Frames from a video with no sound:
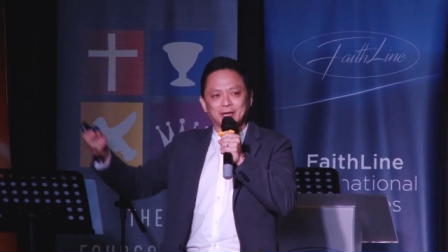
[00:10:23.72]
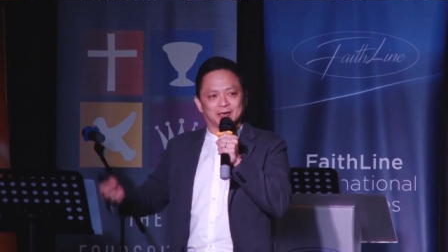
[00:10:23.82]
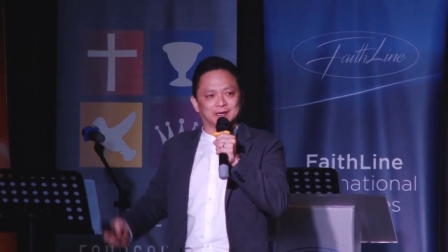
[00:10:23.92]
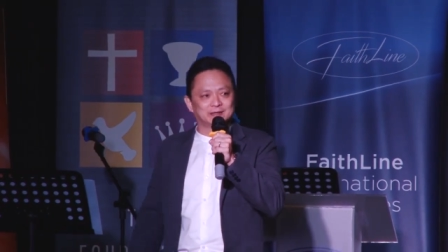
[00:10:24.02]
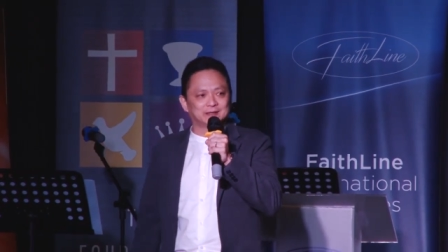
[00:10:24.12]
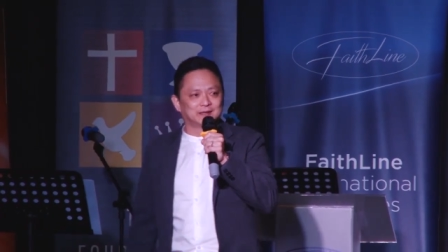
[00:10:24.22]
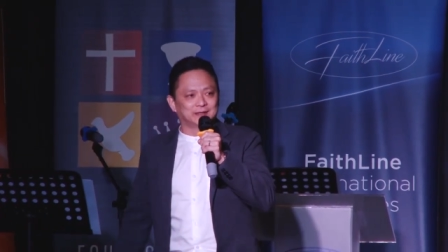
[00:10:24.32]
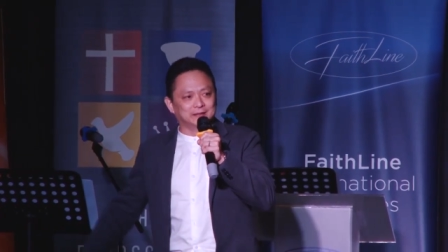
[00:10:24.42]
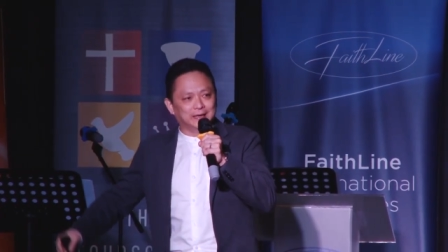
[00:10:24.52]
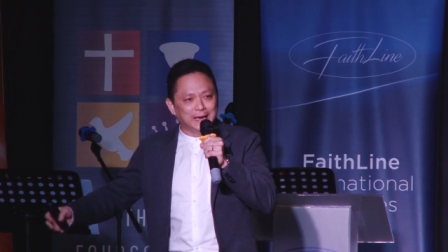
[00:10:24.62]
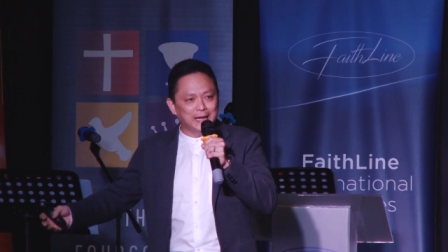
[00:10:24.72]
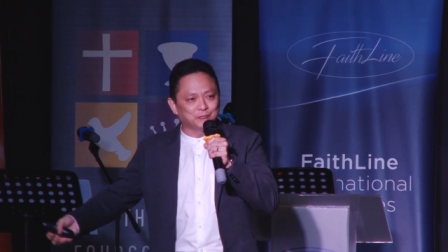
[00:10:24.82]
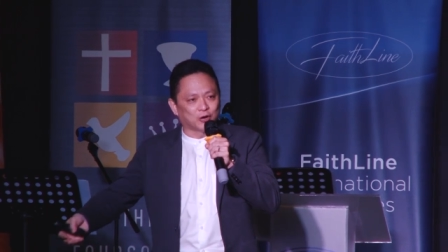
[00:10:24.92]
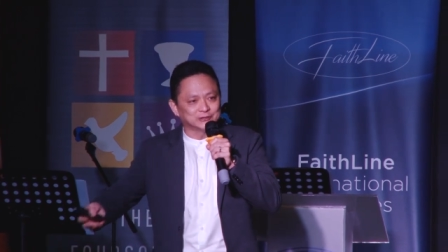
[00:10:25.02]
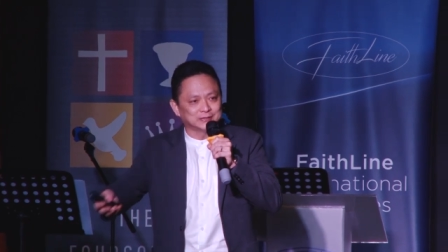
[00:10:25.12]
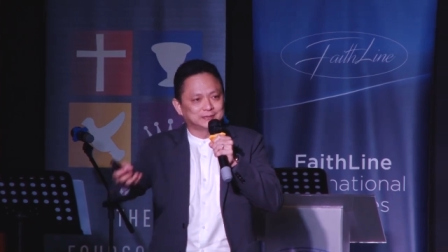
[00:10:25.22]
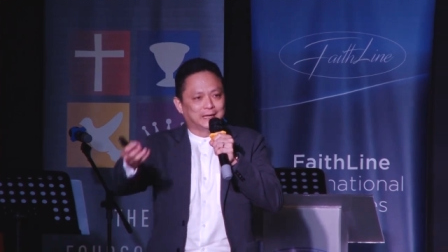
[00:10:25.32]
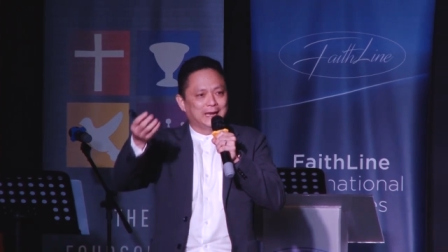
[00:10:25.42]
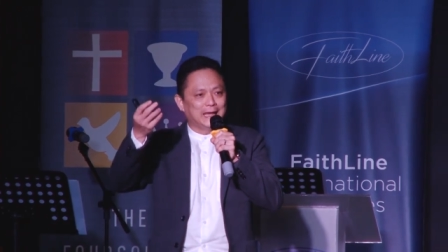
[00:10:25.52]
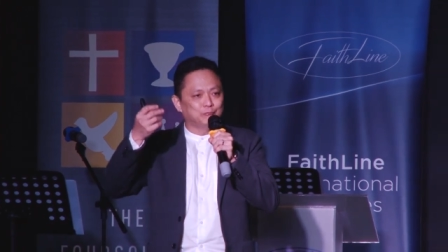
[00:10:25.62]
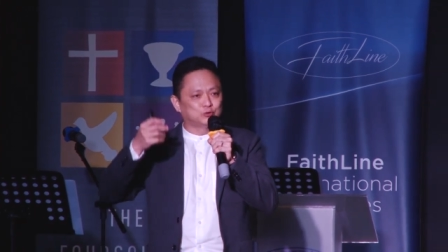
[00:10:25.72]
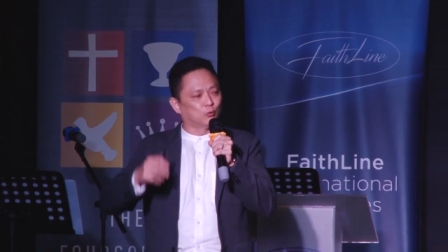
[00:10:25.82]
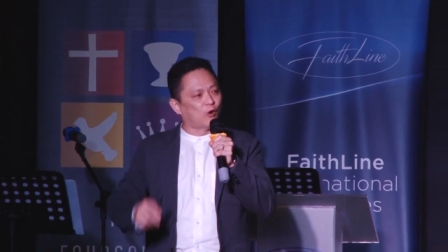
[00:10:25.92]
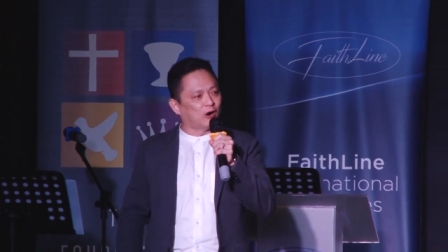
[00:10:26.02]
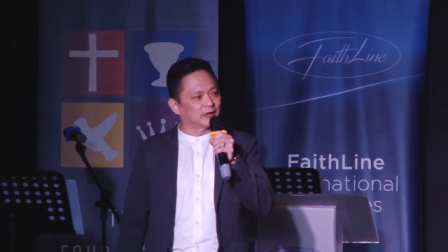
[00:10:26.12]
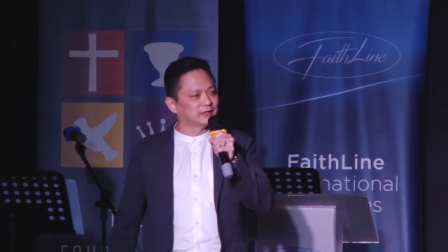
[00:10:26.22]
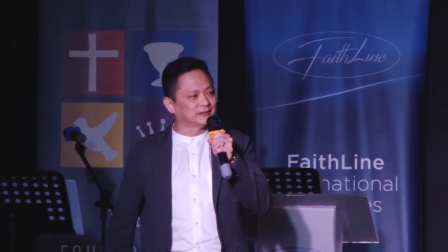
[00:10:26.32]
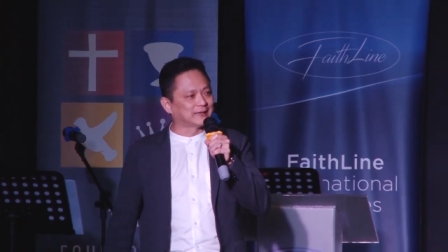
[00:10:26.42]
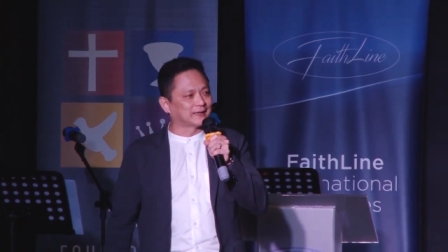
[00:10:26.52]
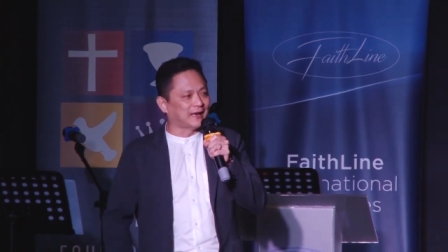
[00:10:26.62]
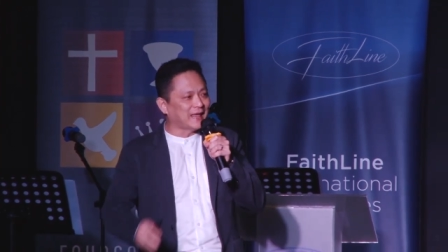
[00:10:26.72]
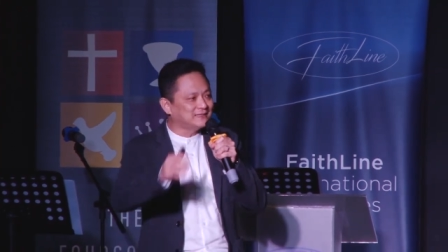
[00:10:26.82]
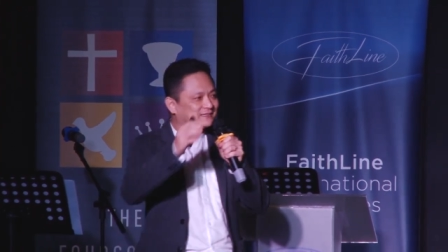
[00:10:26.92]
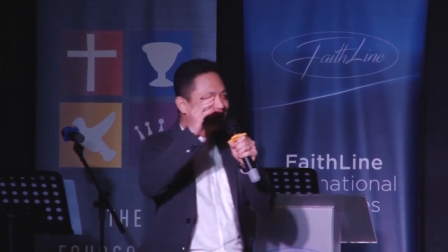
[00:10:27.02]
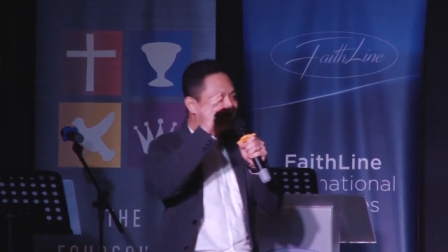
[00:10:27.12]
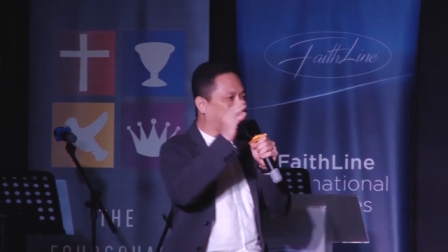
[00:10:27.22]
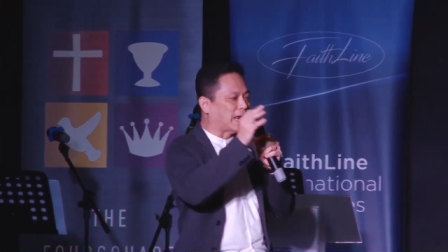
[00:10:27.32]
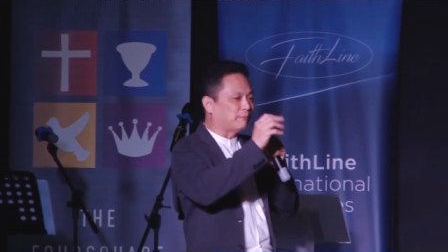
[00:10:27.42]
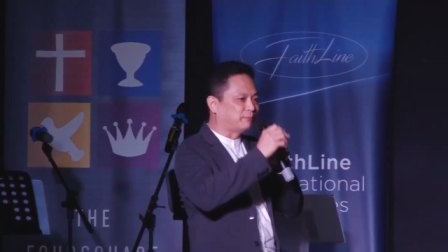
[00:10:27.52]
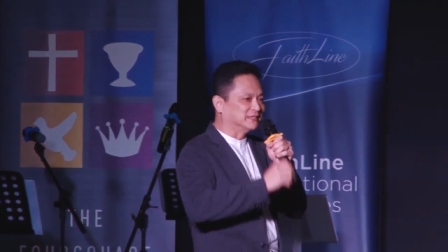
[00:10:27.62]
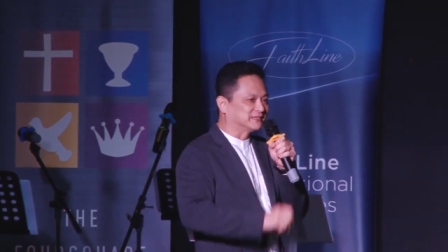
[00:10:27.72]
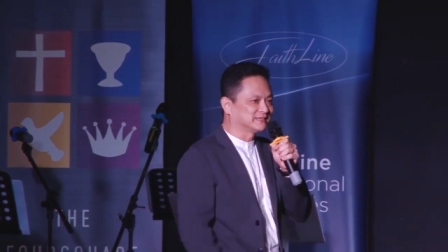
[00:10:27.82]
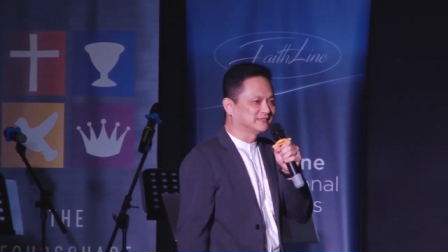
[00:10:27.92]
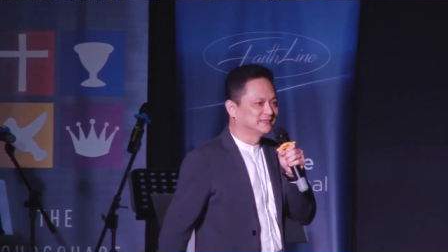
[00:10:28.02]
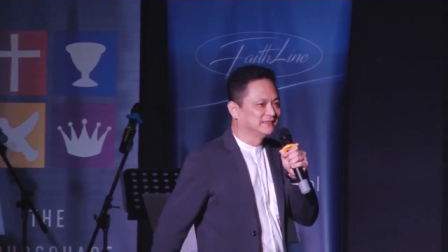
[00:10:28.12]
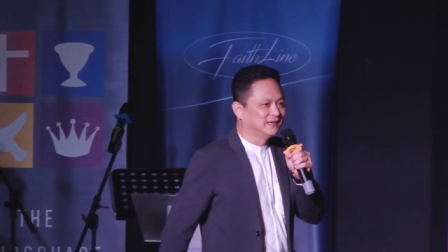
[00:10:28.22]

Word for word: dead, the lame, causing the lame to walk, cleansing the lepers.